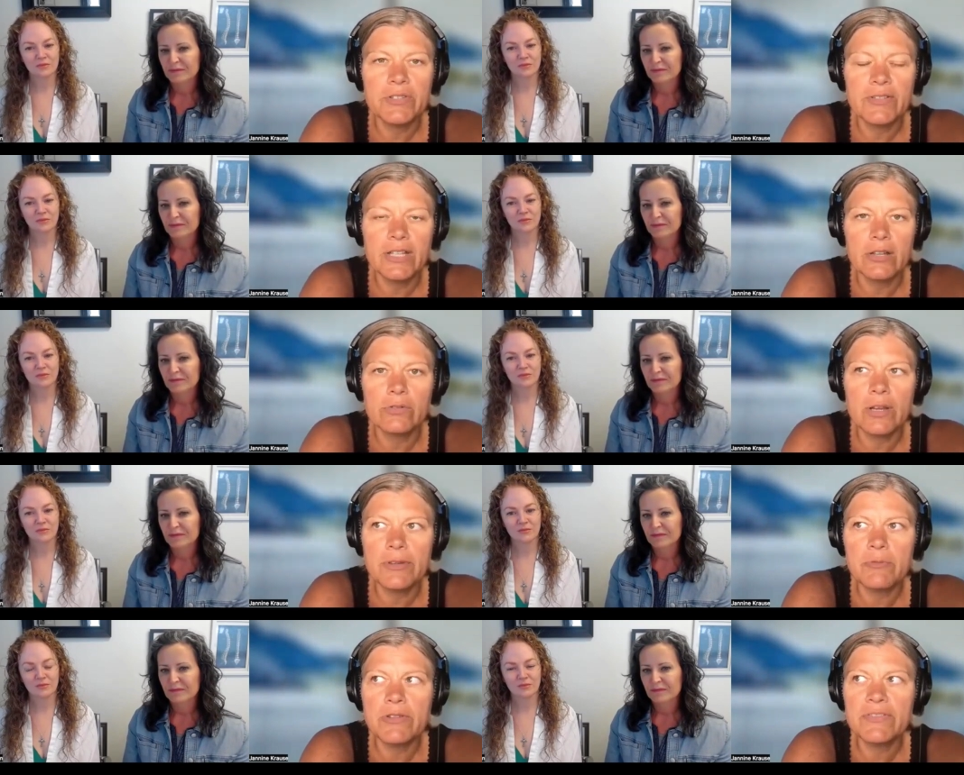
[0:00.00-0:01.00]
Speaker 1: of getting older, I
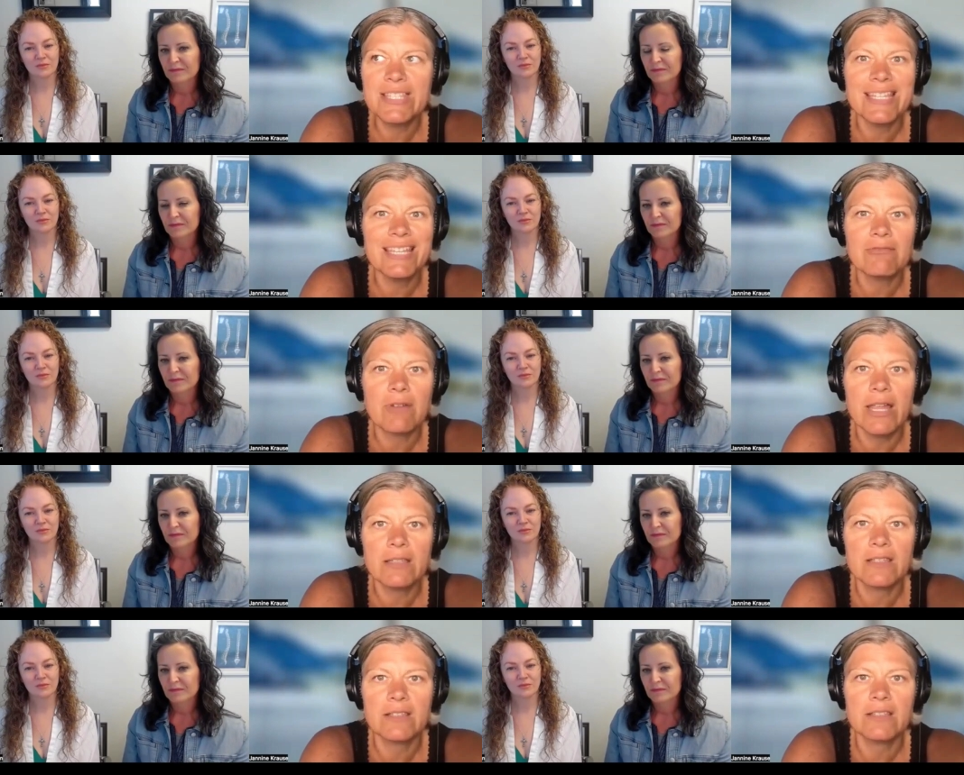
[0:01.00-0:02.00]
mean, we've seen,
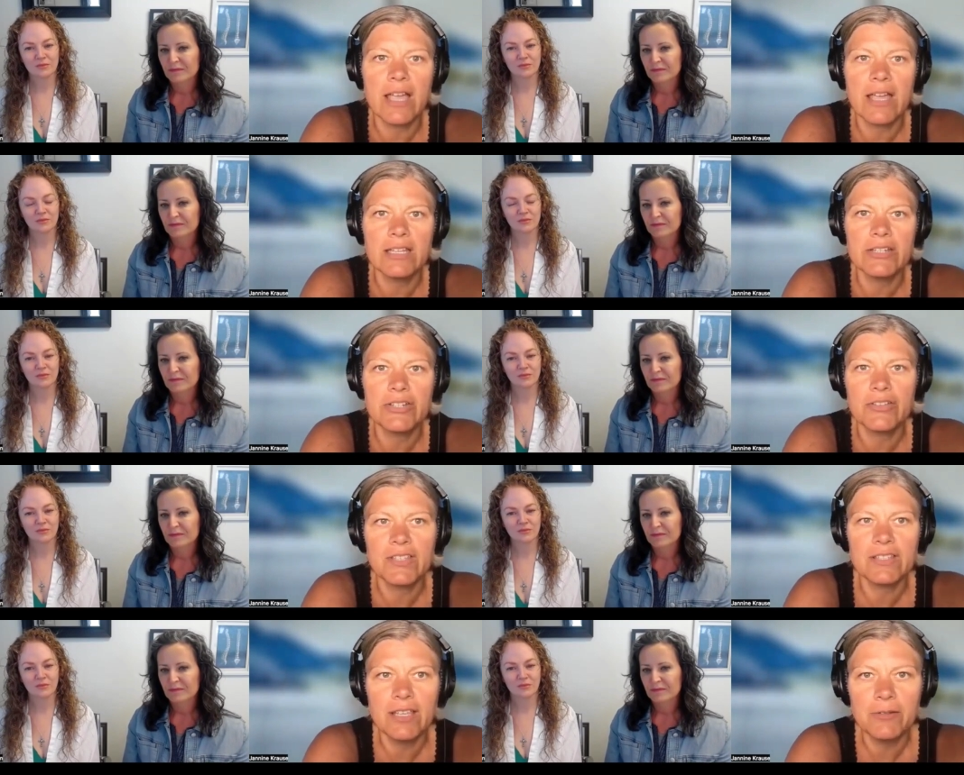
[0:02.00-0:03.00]
right, society
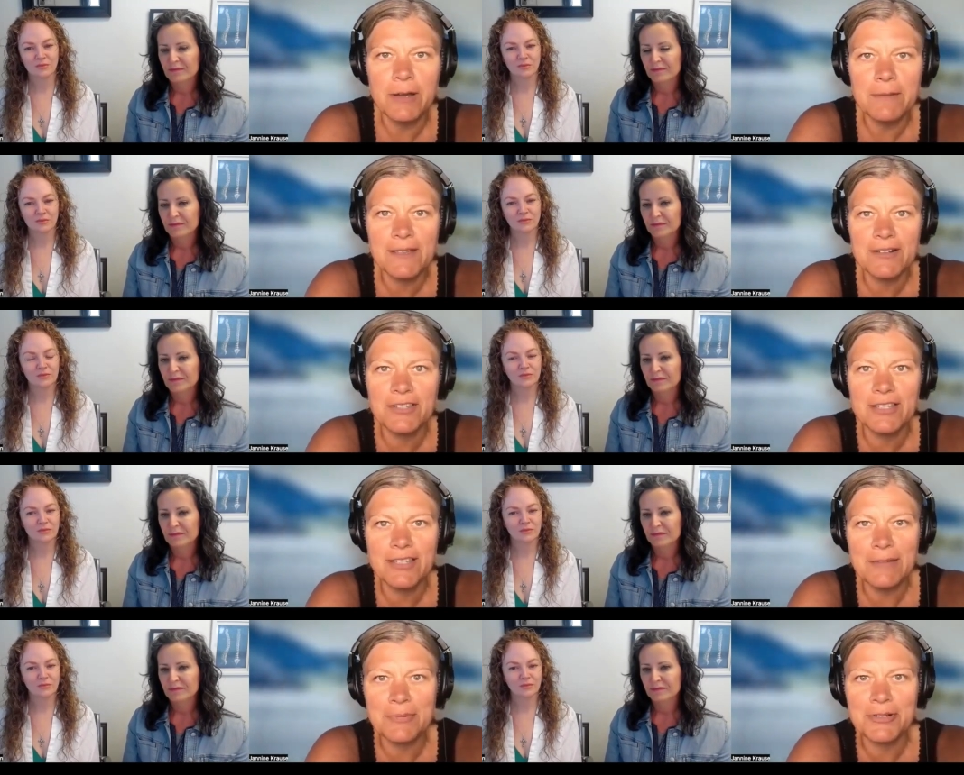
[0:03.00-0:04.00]
shows us like, well, there's the
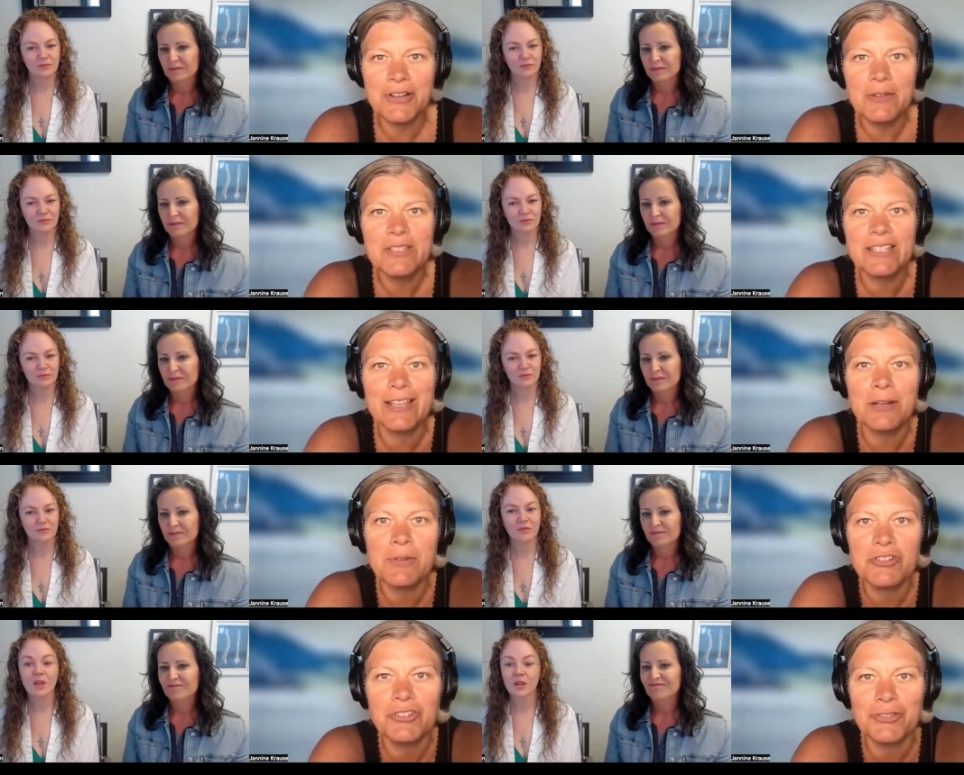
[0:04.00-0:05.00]
diapers, right? We see the
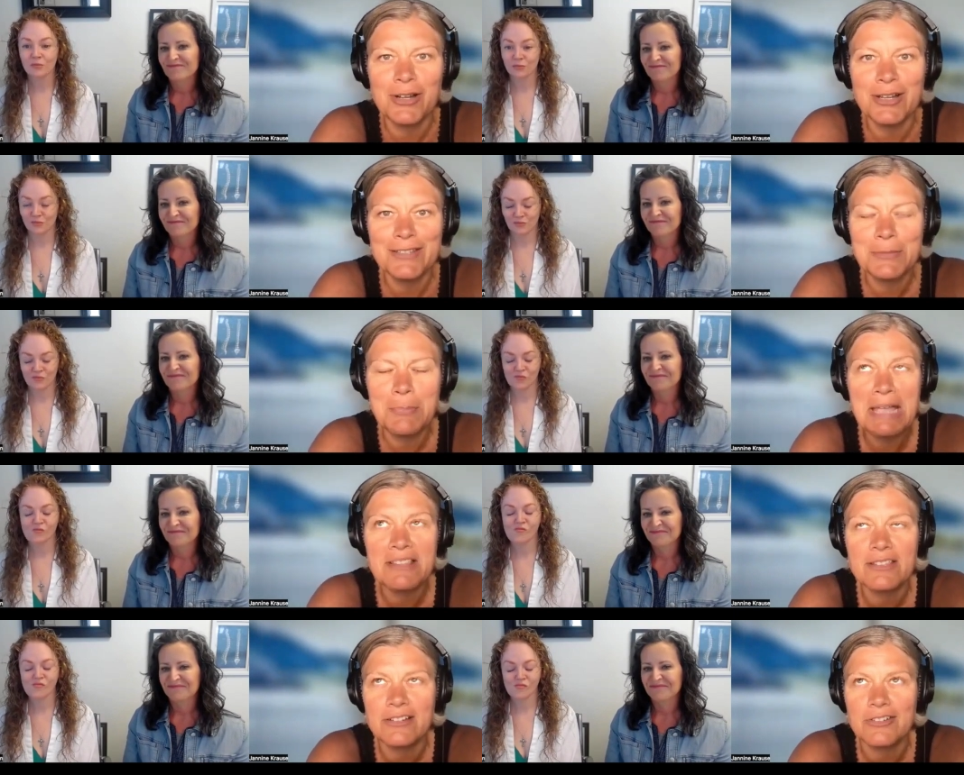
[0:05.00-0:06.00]
commercials, right? The
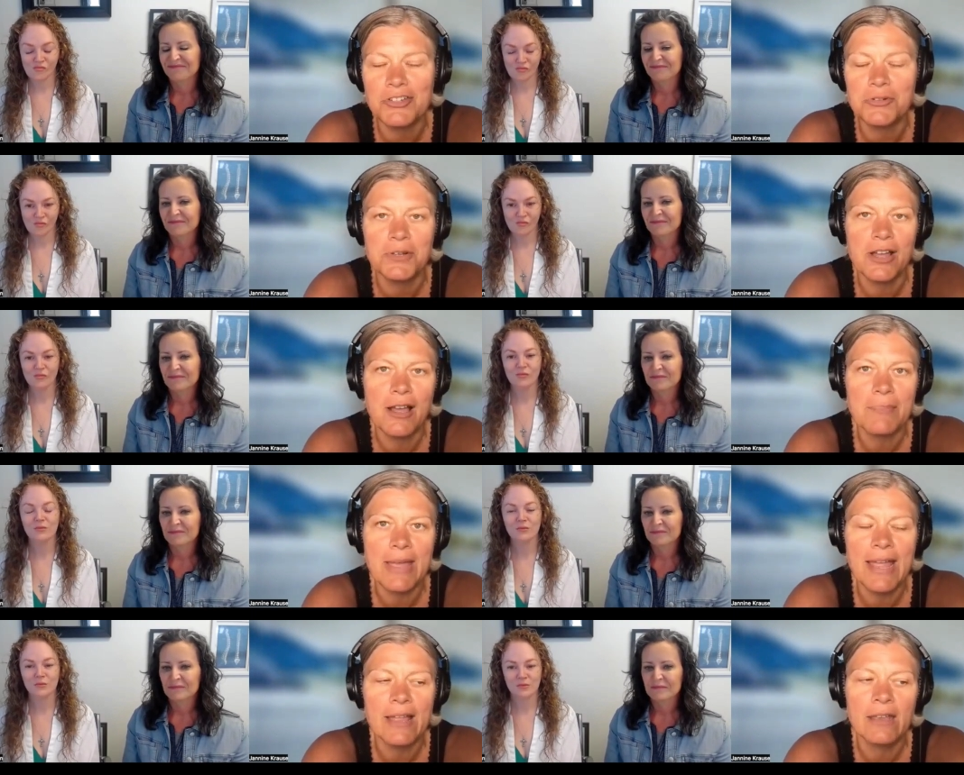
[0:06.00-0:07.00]
Depends start showing up.
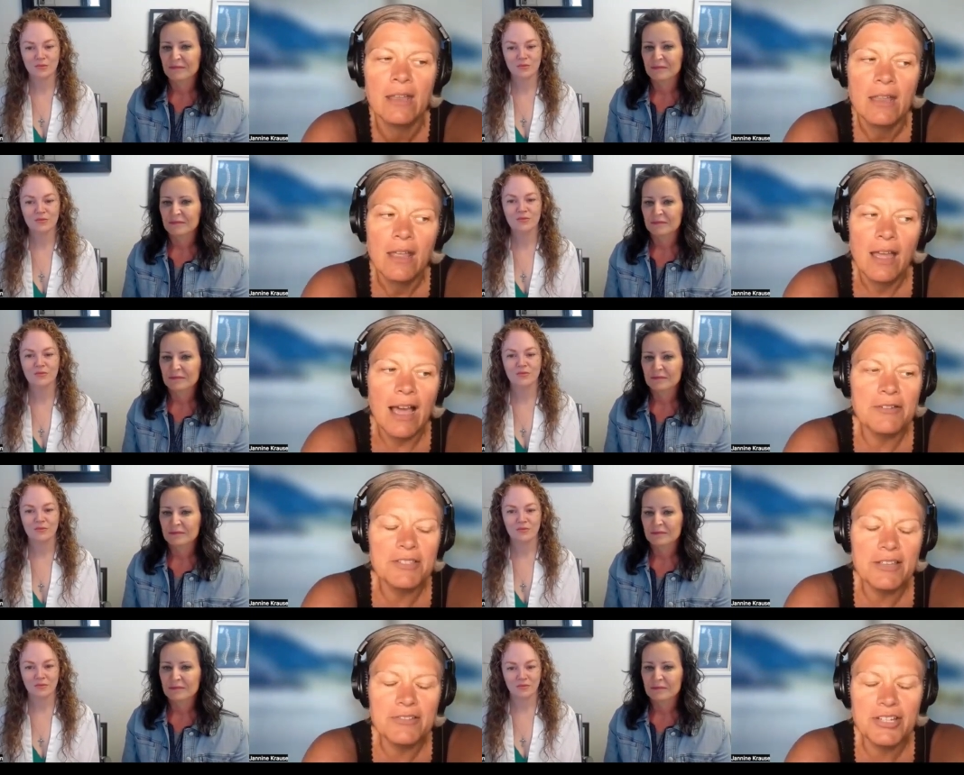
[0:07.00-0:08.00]
And I
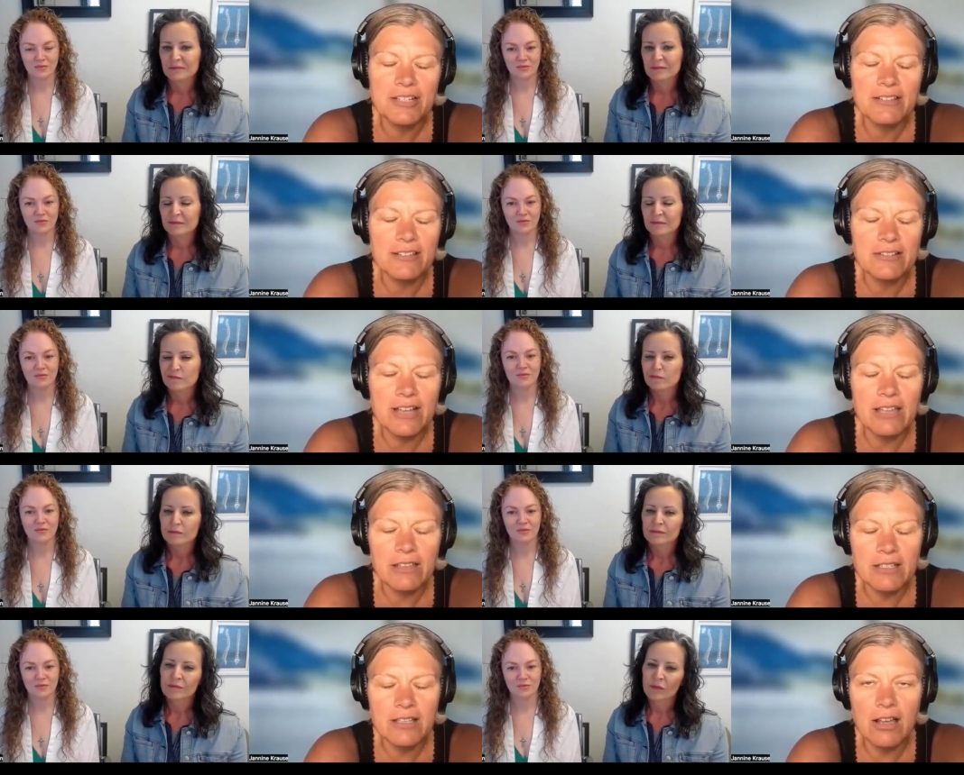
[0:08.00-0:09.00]
was telling Shannon the other day,
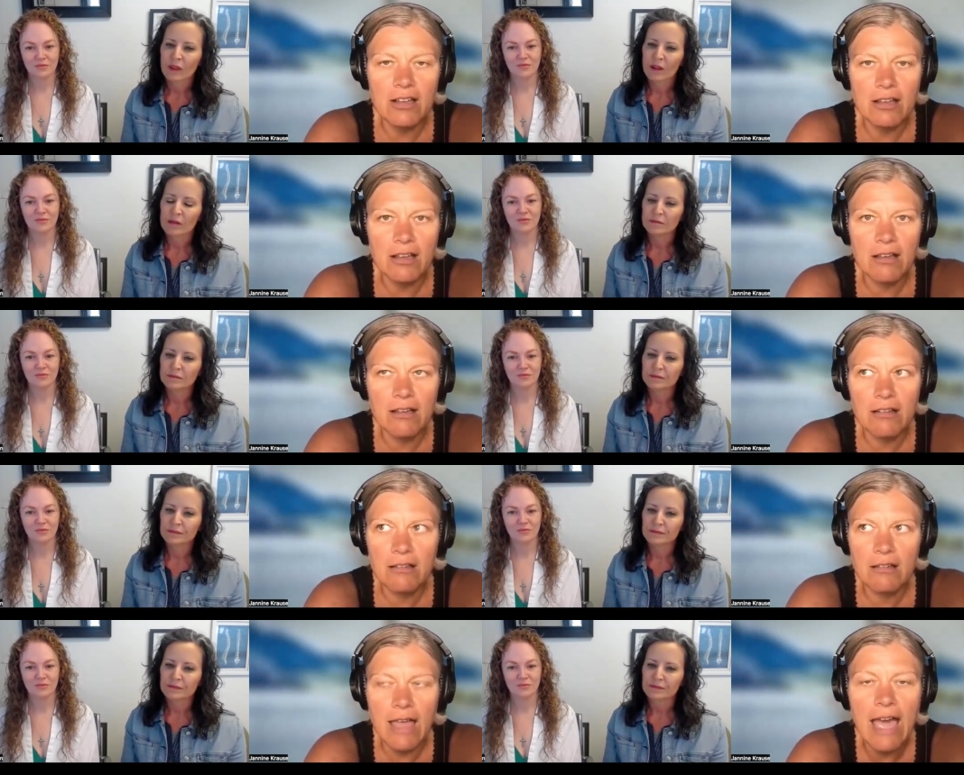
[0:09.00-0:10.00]
I saw
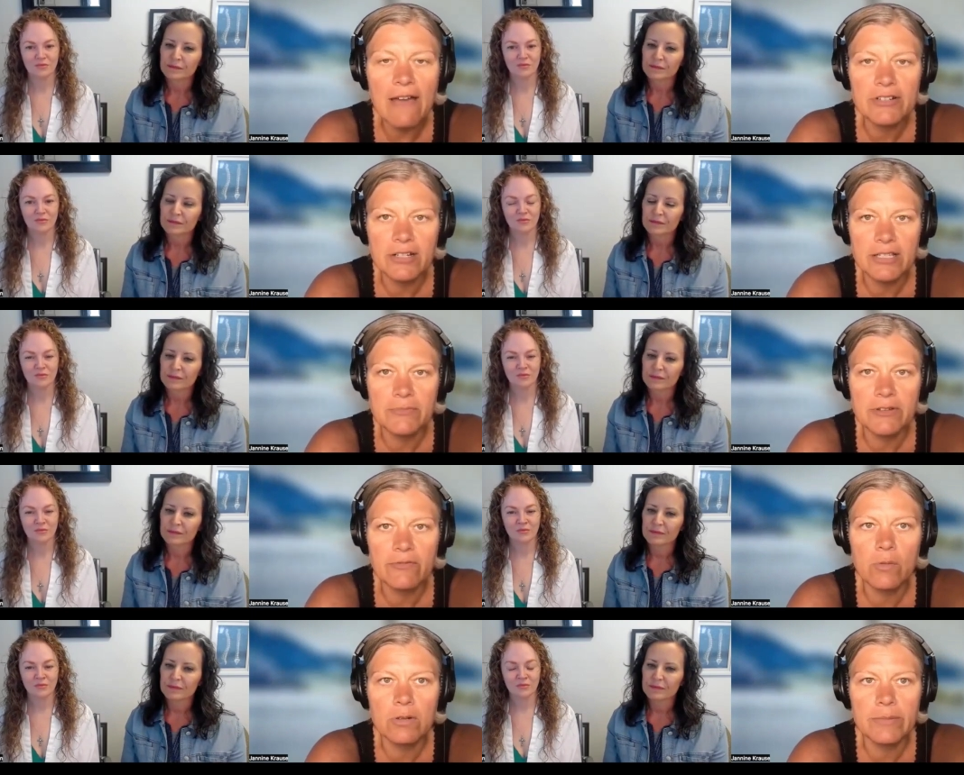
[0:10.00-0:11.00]
an
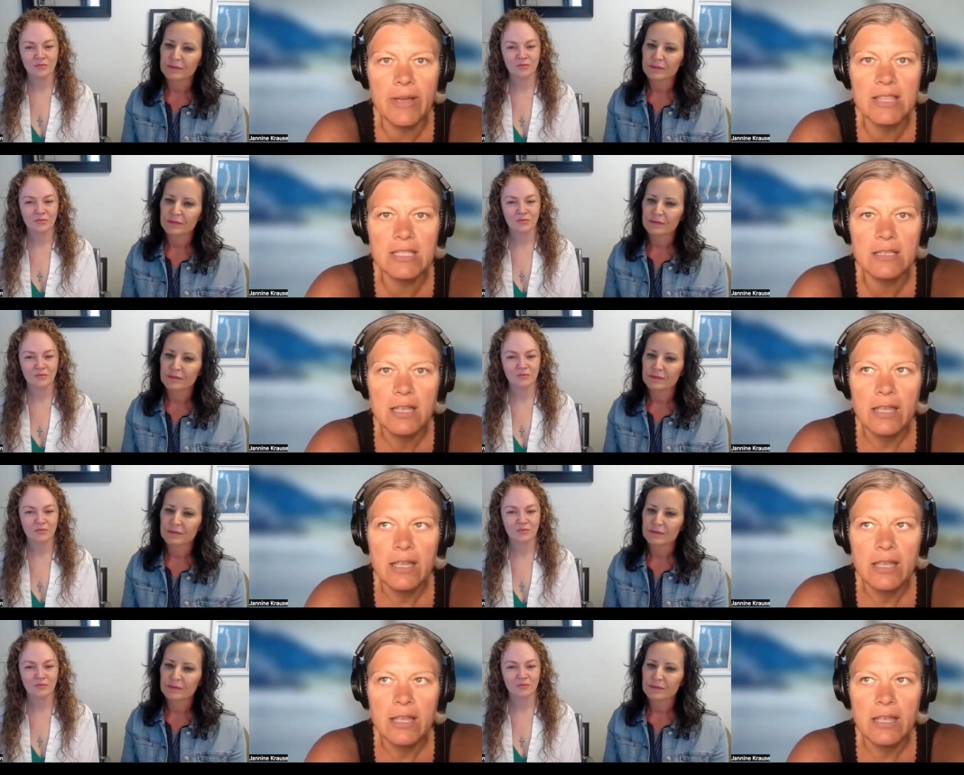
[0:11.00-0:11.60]
advertisement for Depends